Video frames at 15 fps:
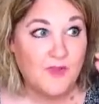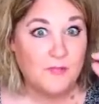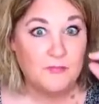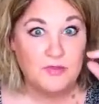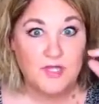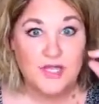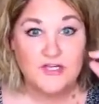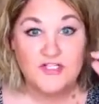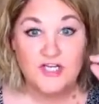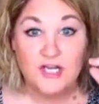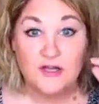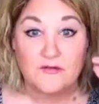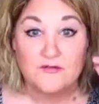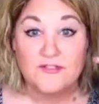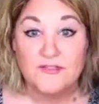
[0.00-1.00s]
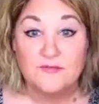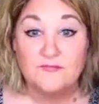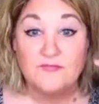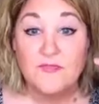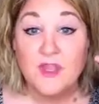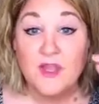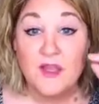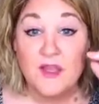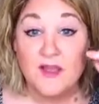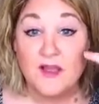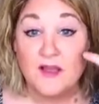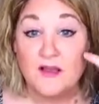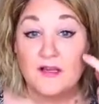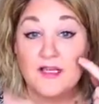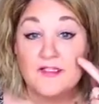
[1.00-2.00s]
blush goes.
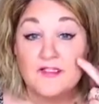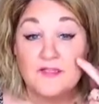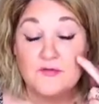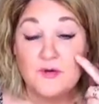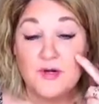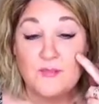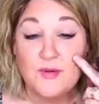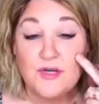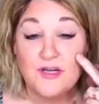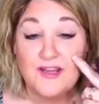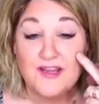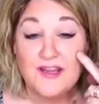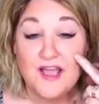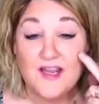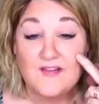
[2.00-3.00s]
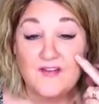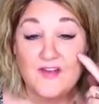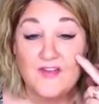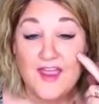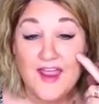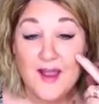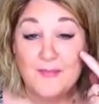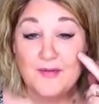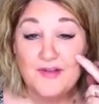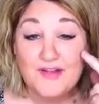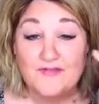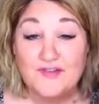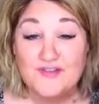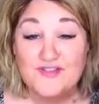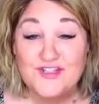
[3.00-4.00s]
Because you want to put it like kind of on the apple
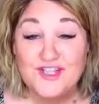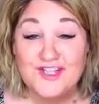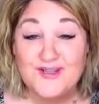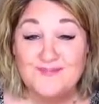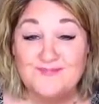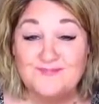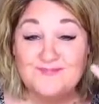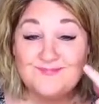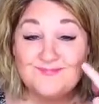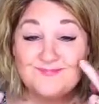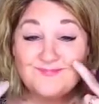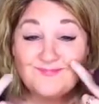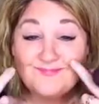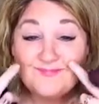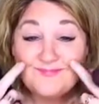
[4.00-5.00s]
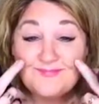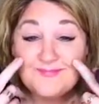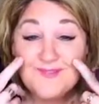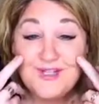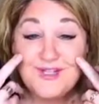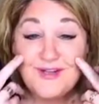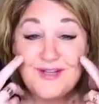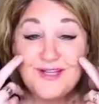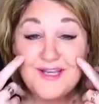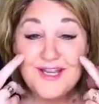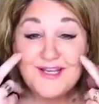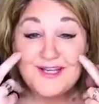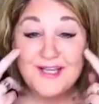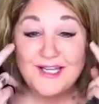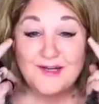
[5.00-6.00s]
of your cheek, you know, like
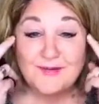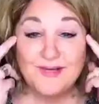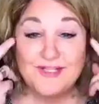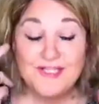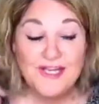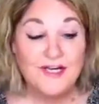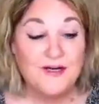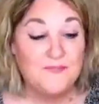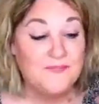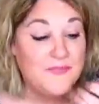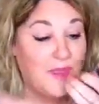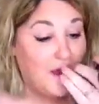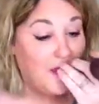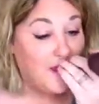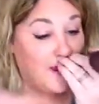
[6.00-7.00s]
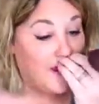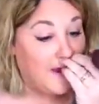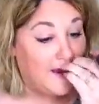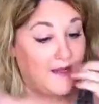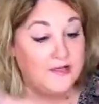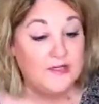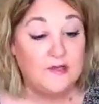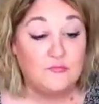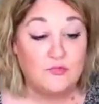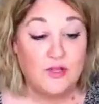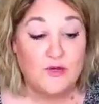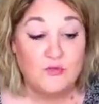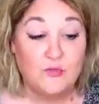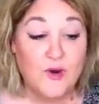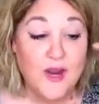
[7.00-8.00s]
kind of like right there, and
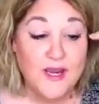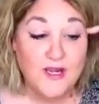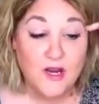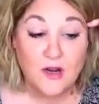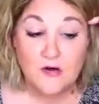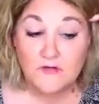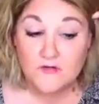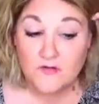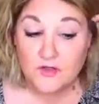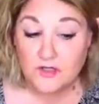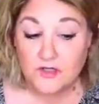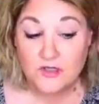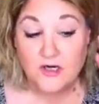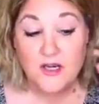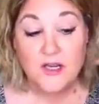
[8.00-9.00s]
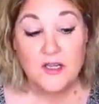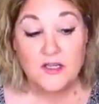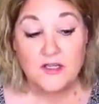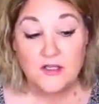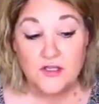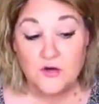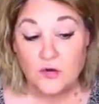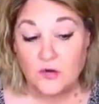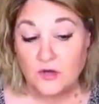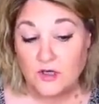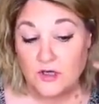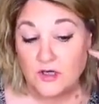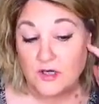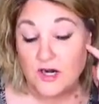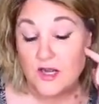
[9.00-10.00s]
like right over
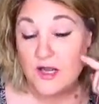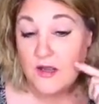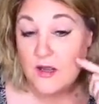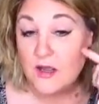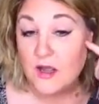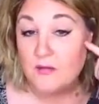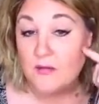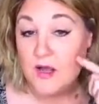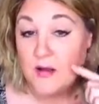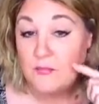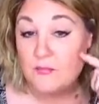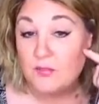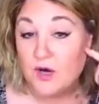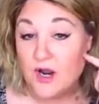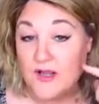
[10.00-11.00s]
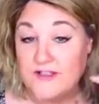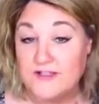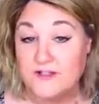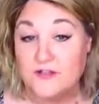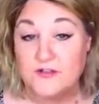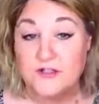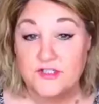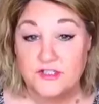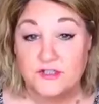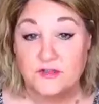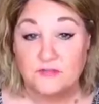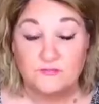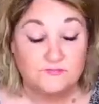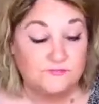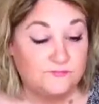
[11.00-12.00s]
your bronzer
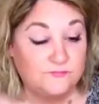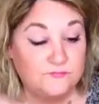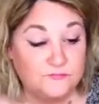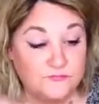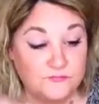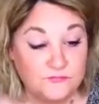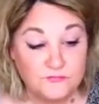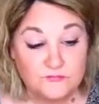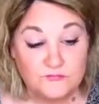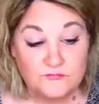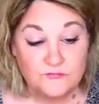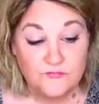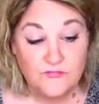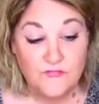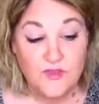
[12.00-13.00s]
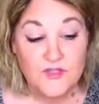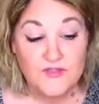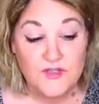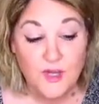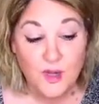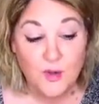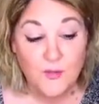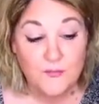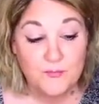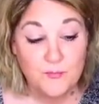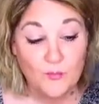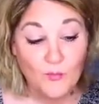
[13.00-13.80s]
too. So